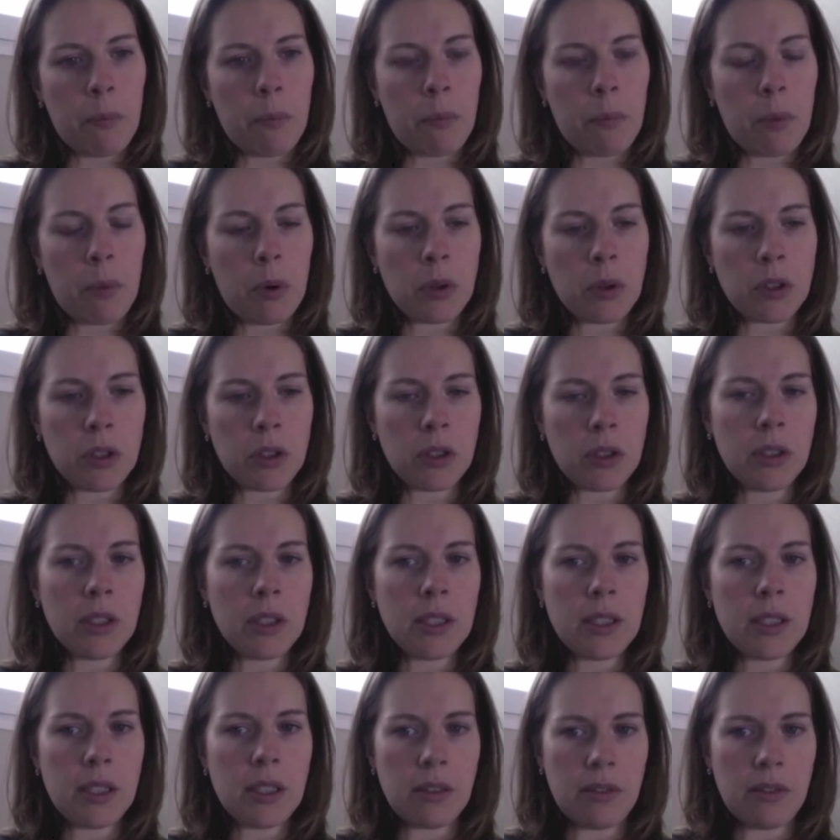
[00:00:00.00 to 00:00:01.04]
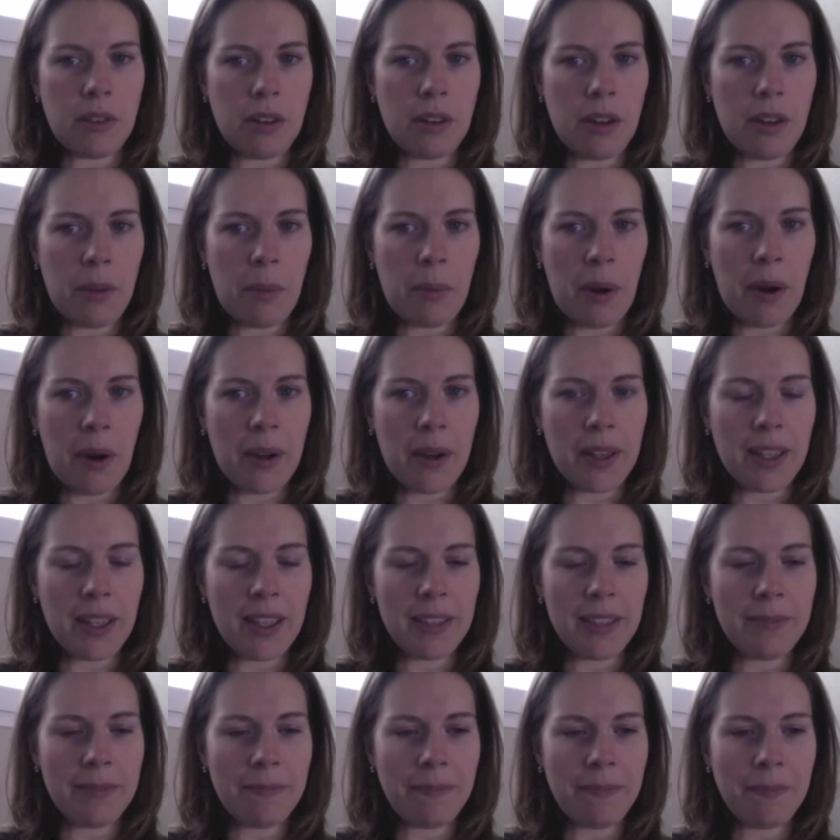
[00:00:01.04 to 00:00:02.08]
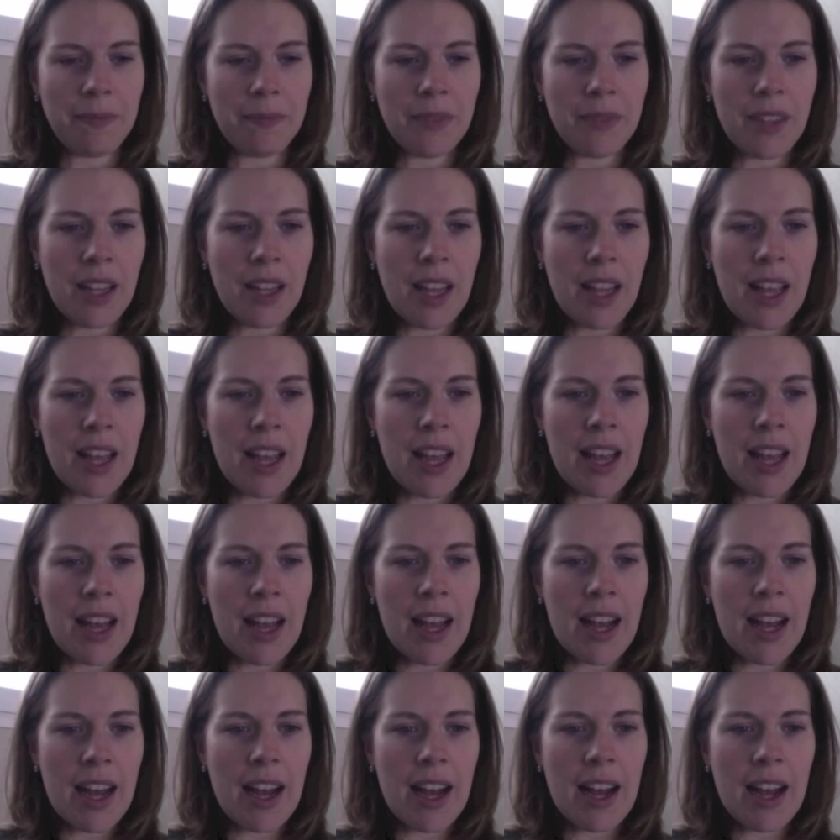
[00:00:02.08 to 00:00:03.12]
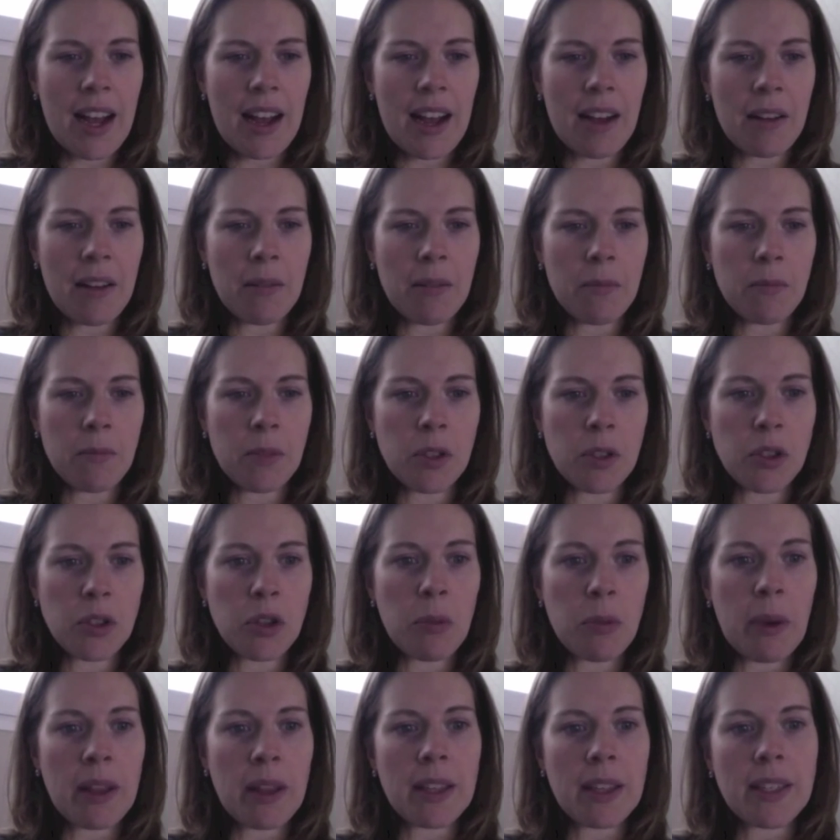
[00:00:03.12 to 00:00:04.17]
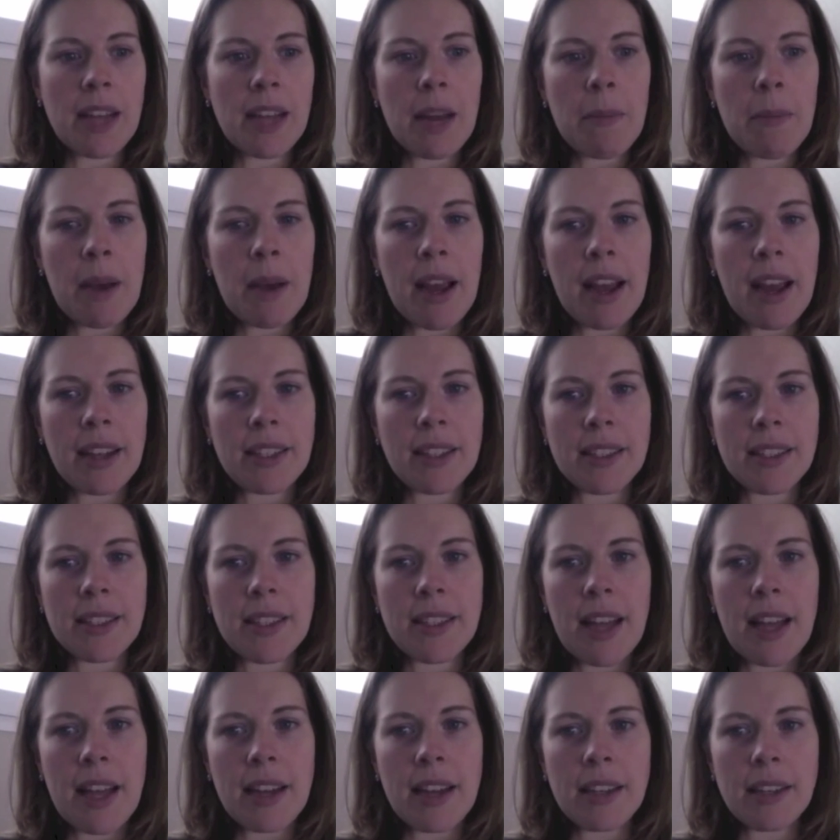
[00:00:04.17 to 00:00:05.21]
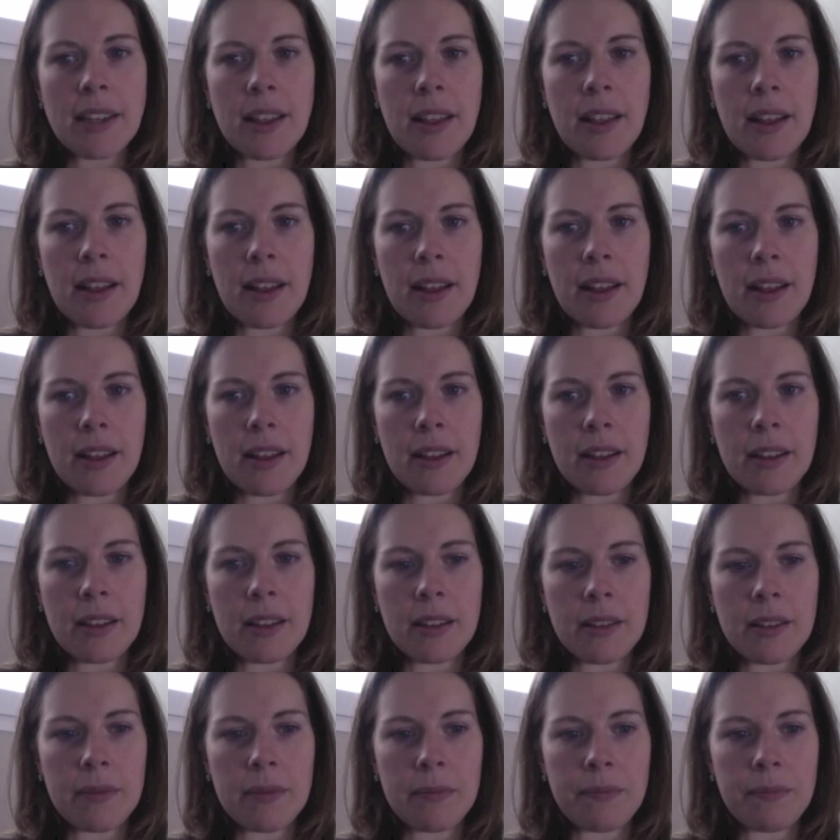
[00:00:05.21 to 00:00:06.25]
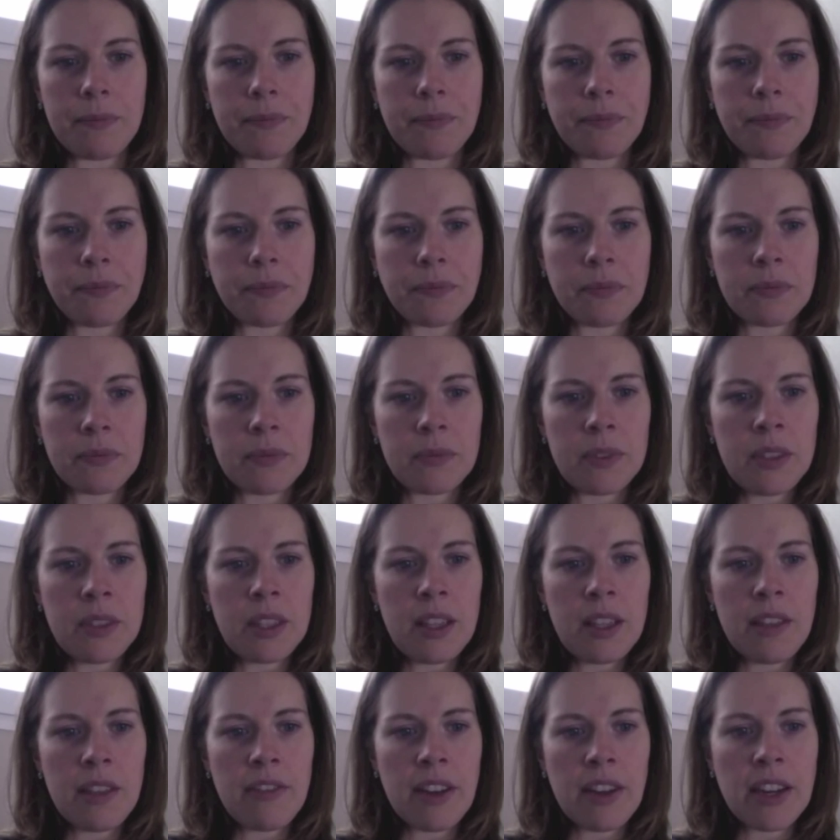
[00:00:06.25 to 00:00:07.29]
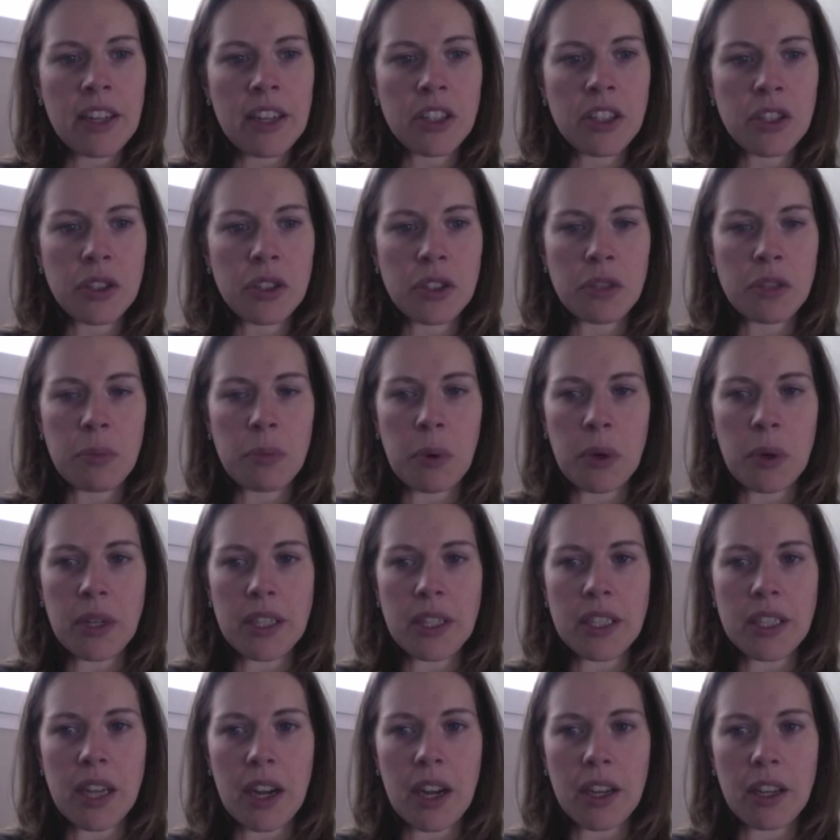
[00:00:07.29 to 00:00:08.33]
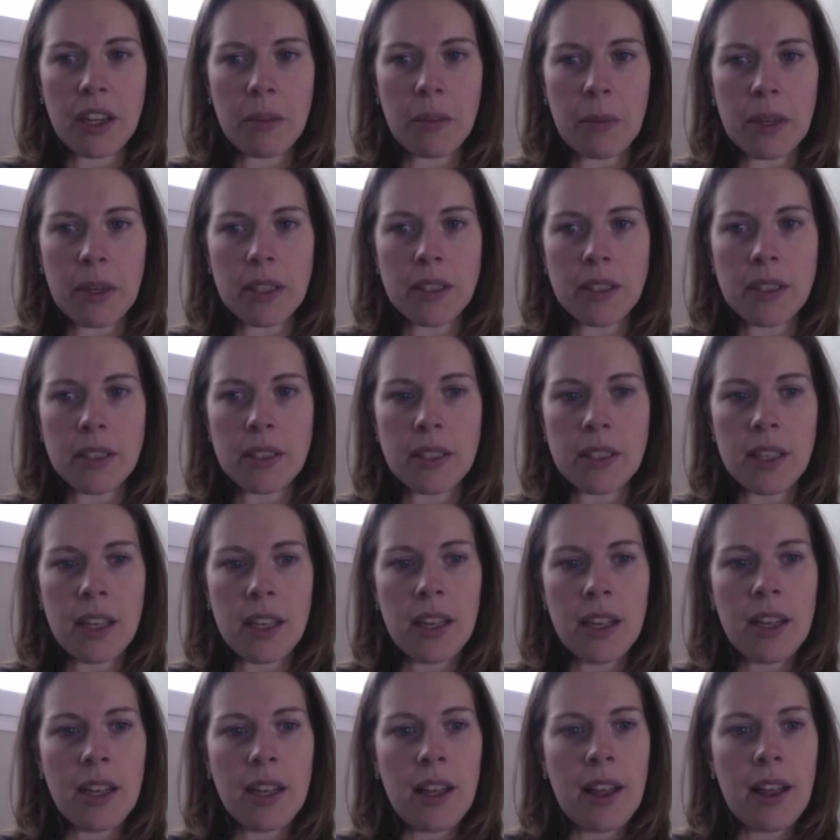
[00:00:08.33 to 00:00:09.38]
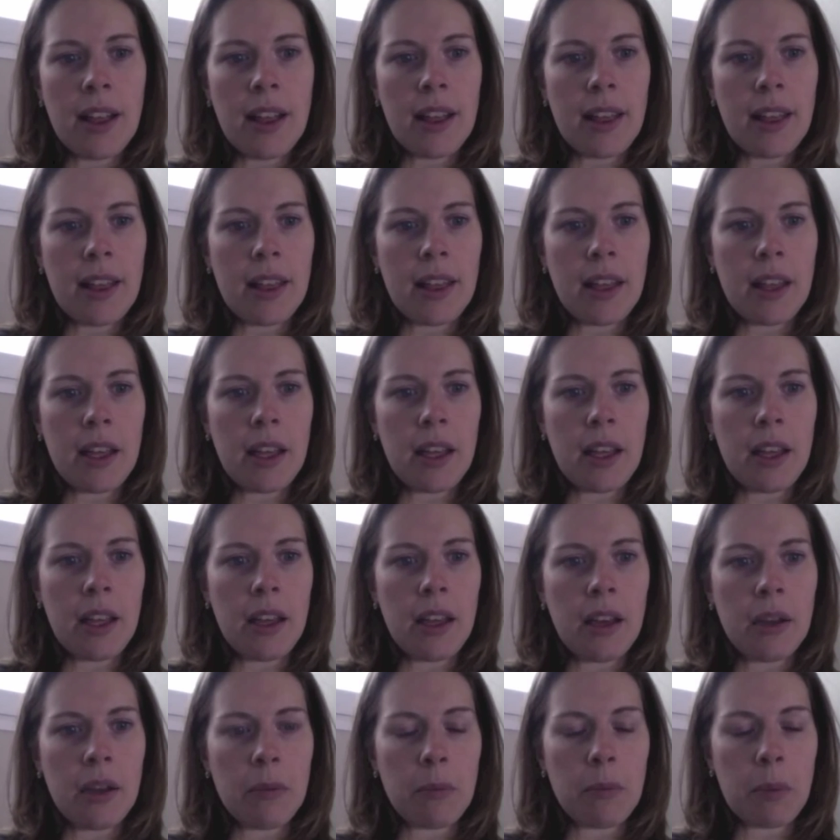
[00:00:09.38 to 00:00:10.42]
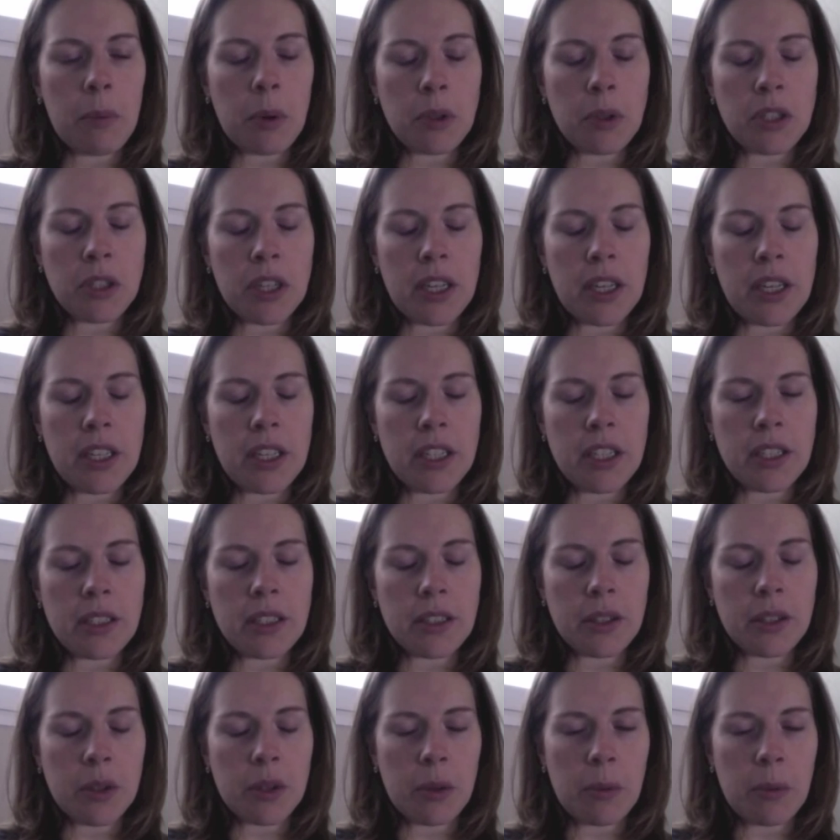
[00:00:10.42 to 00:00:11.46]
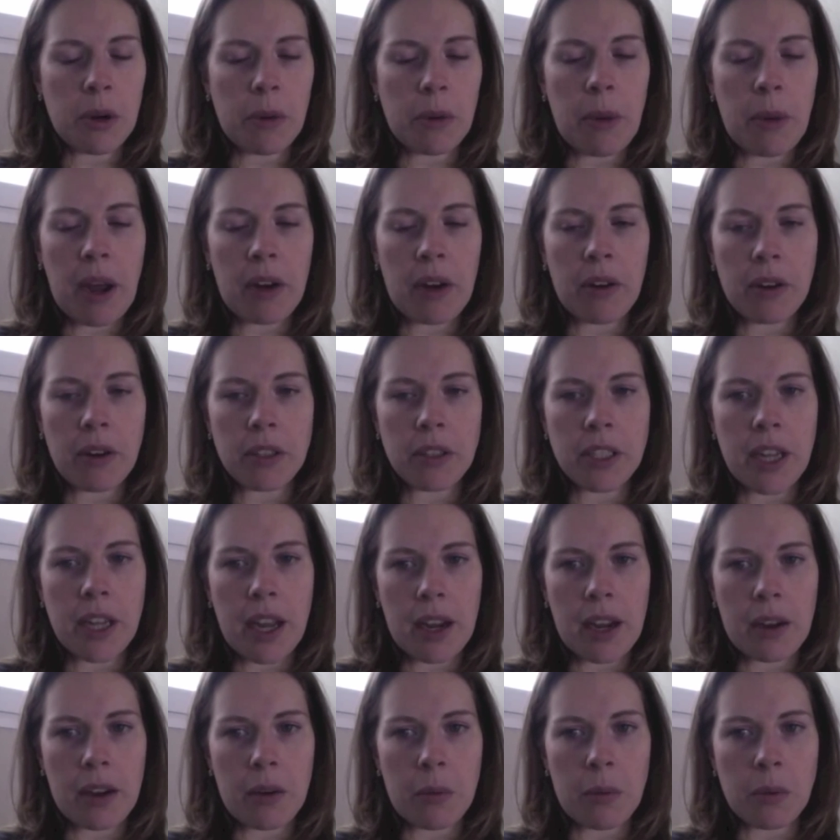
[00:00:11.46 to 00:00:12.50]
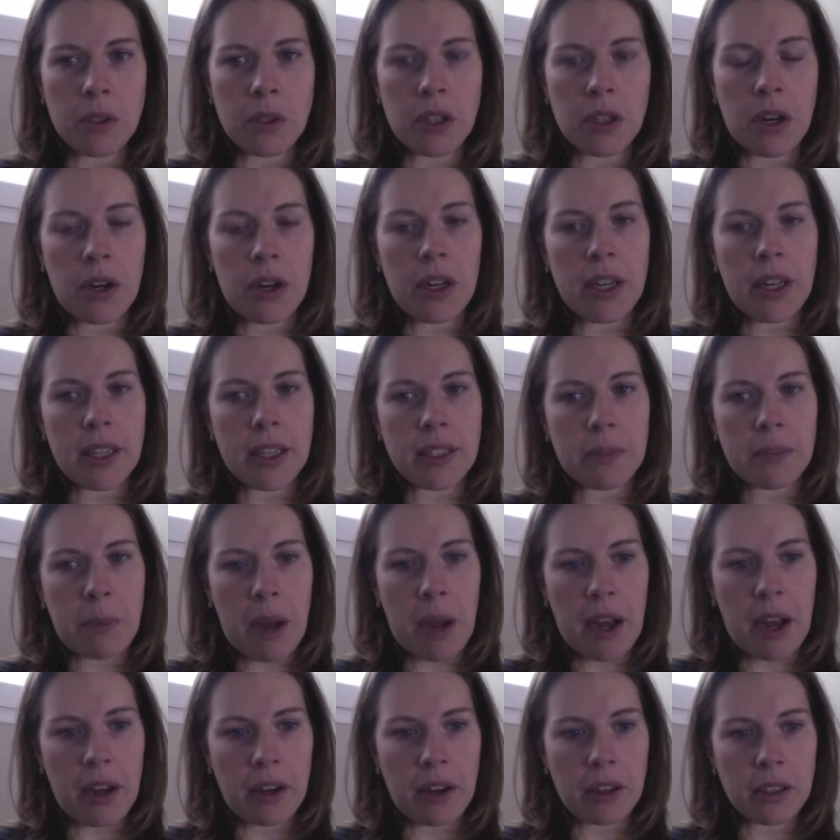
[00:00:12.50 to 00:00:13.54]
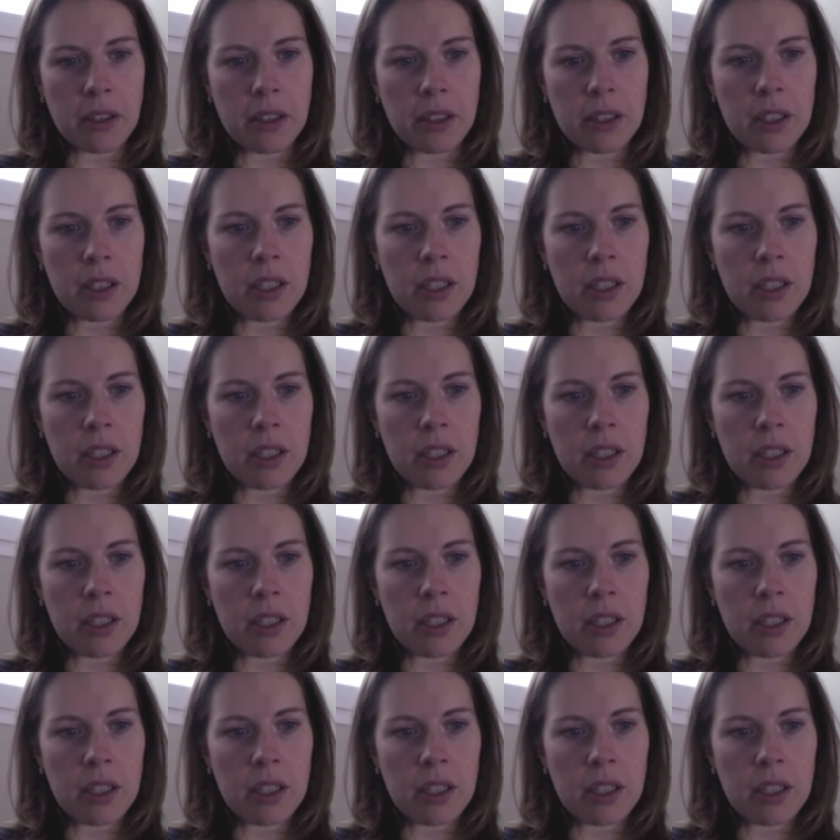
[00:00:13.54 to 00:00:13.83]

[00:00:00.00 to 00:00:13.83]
Portugal is different, apparently. So by the time I had to send the financial and supporting documents, the Portuguese criminal background check was already expired.